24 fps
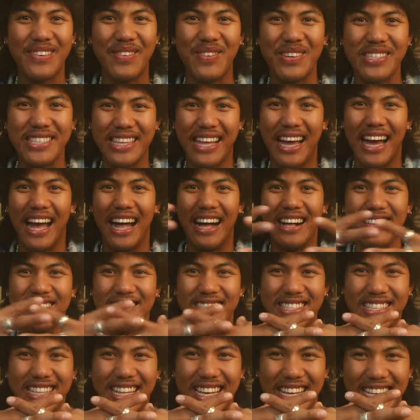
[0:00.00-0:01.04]
what the
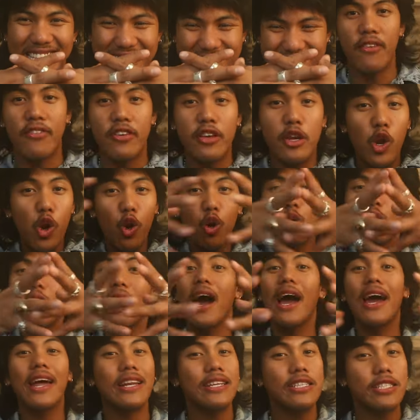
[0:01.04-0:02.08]
hell's this? If you do it
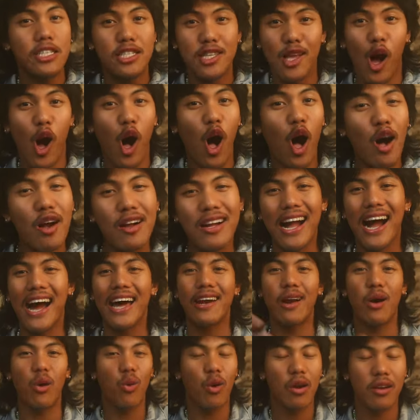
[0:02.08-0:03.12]
right, it just all
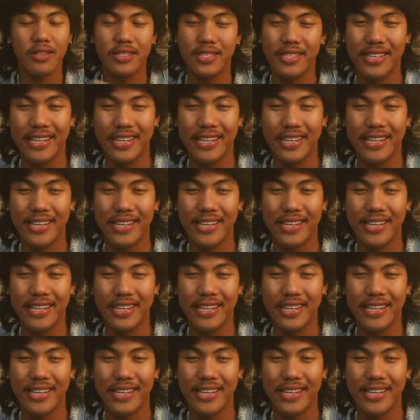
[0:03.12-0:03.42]
kind of works